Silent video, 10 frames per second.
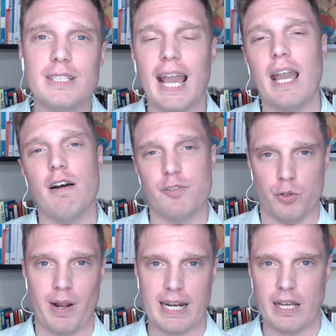day of
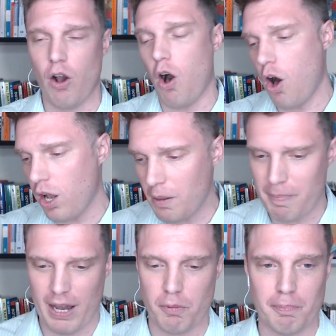training all
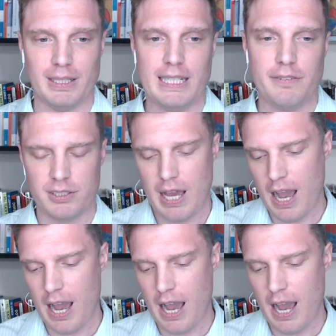about beliefs,